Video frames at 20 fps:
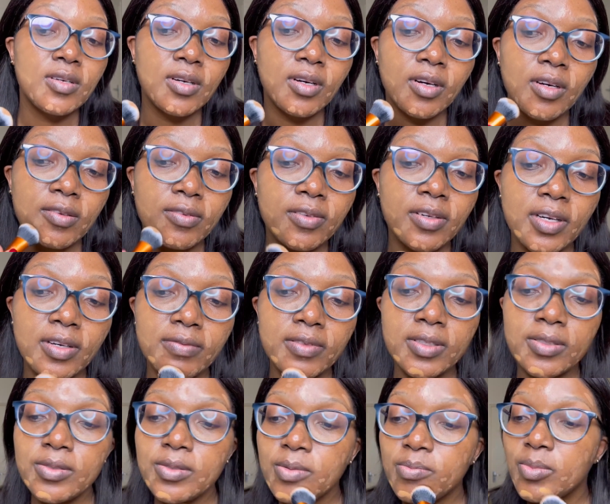of
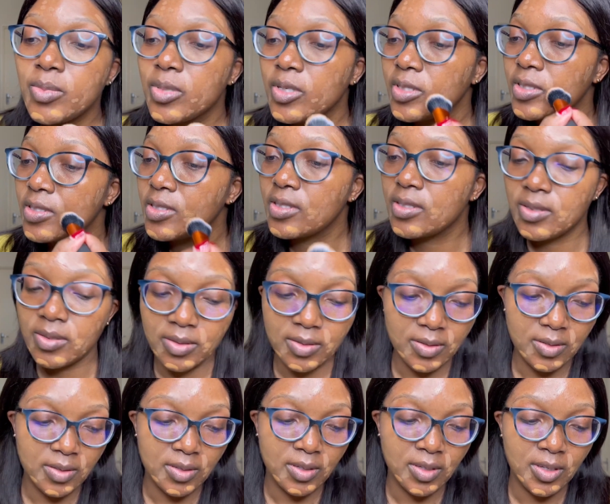having to put
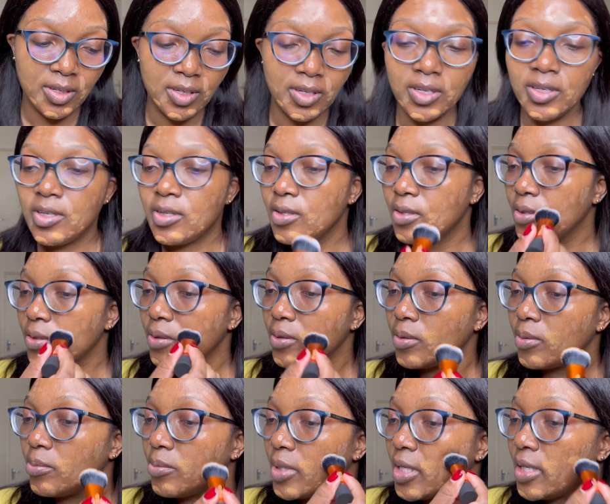your
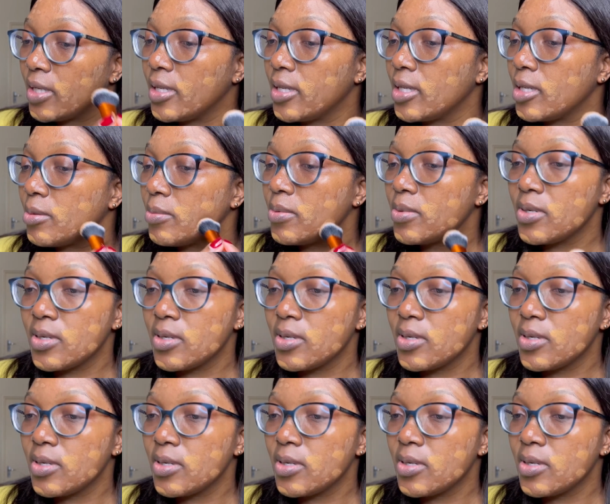makeup